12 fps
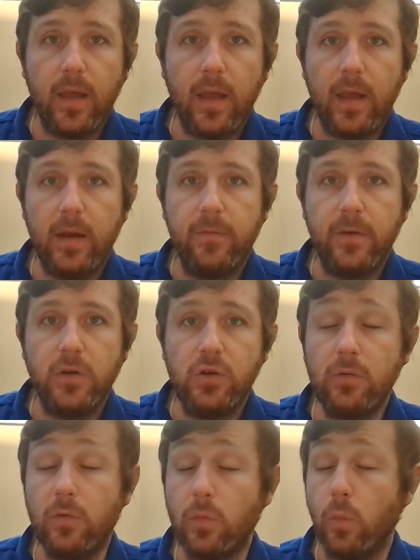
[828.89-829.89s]
And if it
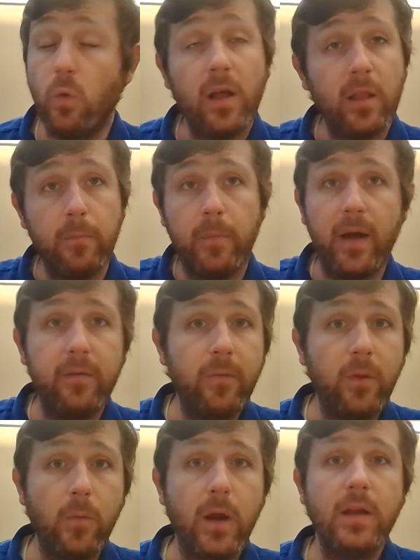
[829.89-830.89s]
shoots well above
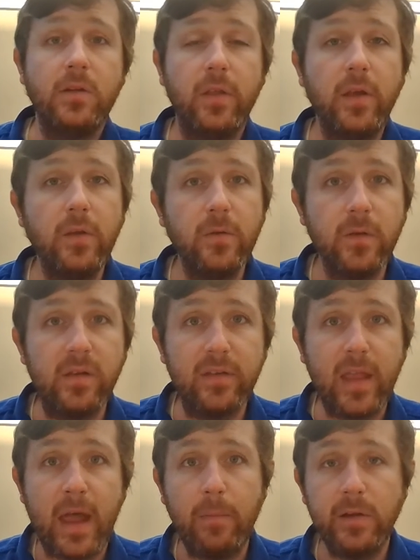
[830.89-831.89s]
the range that you've
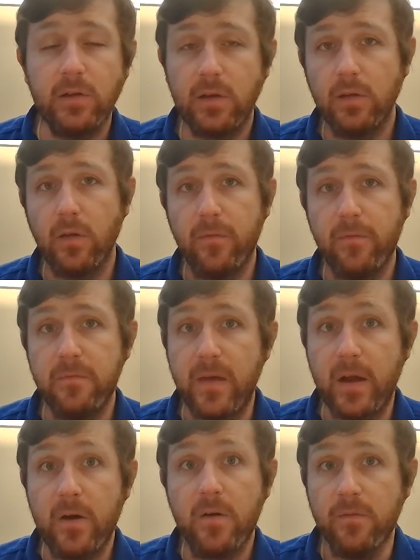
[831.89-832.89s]
established as a
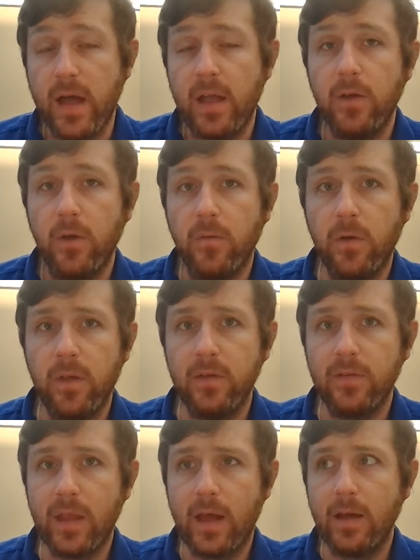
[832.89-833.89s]
fair value for the
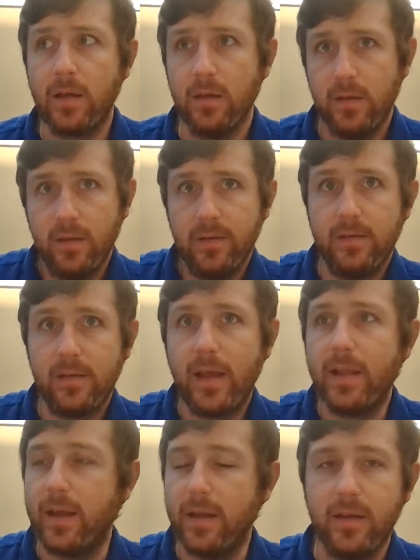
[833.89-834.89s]
stock,
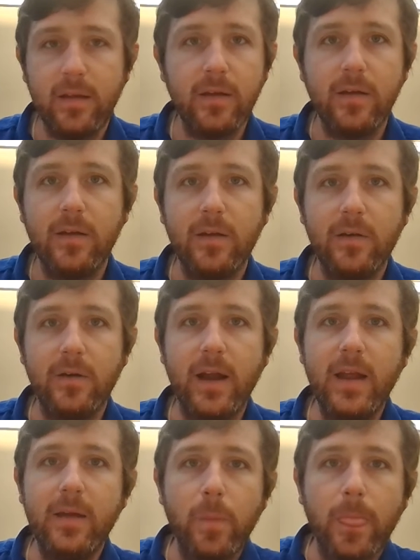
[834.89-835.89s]
sell it,
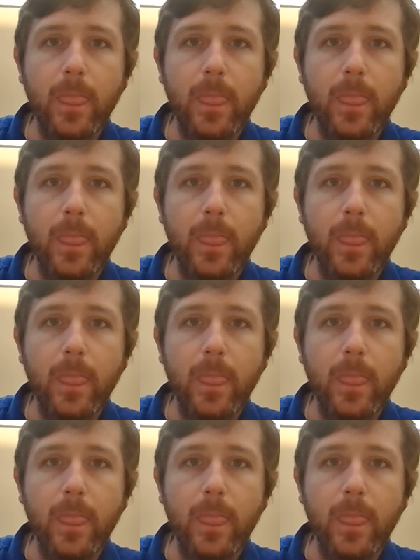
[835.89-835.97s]
right?